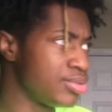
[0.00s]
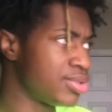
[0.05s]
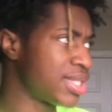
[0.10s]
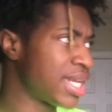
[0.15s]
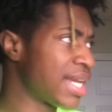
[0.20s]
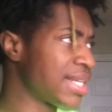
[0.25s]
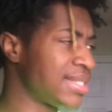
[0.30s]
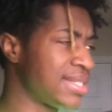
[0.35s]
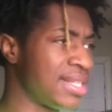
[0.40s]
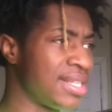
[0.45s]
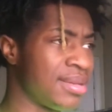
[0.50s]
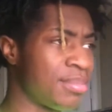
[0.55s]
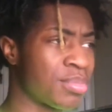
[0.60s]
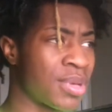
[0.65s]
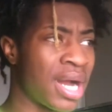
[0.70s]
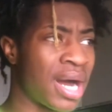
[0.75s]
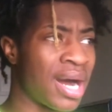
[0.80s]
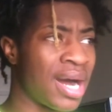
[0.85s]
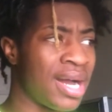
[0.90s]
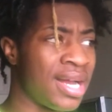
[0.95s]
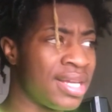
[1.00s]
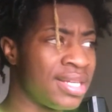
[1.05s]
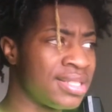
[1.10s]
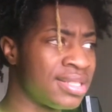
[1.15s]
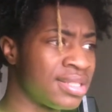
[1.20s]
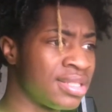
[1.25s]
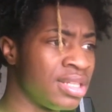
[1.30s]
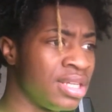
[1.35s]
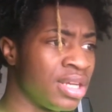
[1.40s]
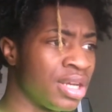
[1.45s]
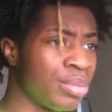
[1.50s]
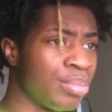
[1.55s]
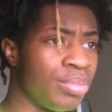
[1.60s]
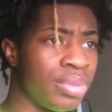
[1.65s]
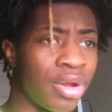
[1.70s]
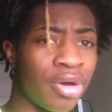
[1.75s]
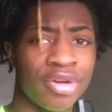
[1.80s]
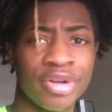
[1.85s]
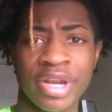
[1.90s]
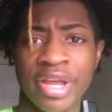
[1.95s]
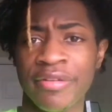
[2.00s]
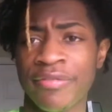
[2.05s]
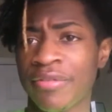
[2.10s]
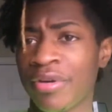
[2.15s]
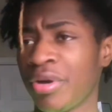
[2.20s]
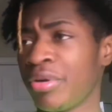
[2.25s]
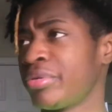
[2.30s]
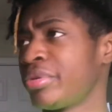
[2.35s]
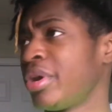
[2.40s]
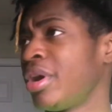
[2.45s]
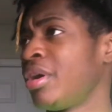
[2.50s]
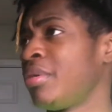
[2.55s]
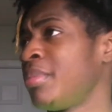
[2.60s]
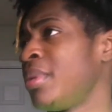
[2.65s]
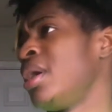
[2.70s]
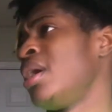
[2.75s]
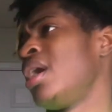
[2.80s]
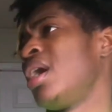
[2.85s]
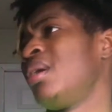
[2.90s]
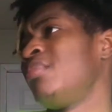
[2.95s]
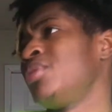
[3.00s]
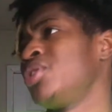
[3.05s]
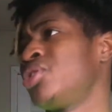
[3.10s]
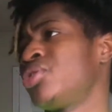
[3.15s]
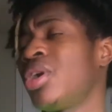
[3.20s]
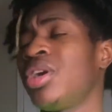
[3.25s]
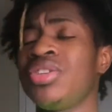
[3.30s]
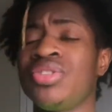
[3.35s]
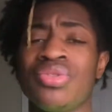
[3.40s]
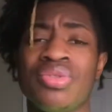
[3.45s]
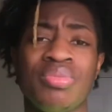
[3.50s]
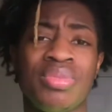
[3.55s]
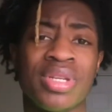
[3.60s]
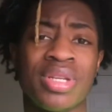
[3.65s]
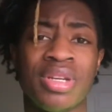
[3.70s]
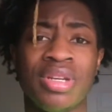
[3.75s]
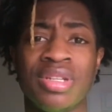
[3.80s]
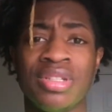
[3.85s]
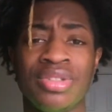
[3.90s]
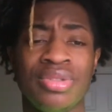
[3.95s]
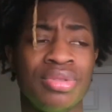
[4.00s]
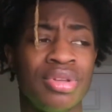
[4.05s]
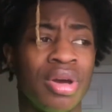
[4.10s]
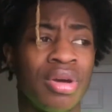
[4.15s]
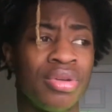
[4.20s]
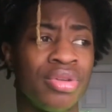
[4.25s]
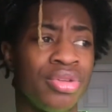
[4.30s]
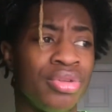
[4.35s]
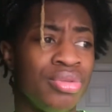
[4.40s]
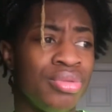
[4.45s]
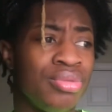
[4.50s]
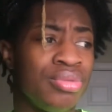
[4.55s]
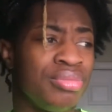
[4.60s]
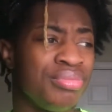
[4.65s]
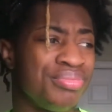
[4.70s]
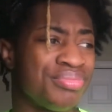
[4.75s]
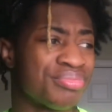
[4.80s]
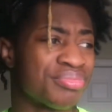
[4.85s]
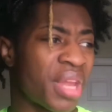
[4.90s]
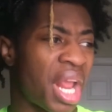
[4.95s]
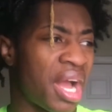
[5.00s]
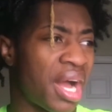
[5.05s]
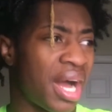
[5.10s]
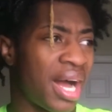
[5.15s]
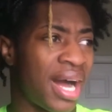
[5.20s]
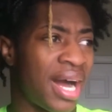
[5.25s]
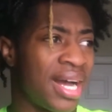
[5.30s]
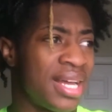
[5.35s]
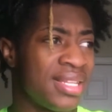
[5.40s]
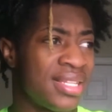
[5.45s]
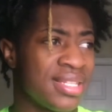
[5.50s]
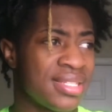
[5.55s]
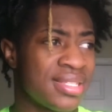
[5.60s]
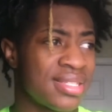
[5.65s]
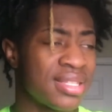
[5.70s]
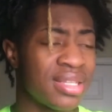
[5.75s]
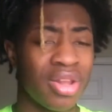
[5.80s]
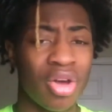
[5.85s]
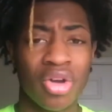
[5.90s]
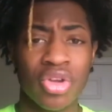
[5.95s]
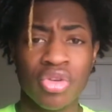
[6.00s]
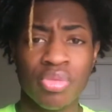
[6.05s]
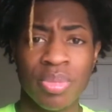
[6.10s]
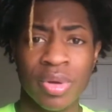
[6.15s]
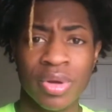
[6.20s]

you texting them guys, blowing their phone up, I'ma trust you because you know you a honest, loyal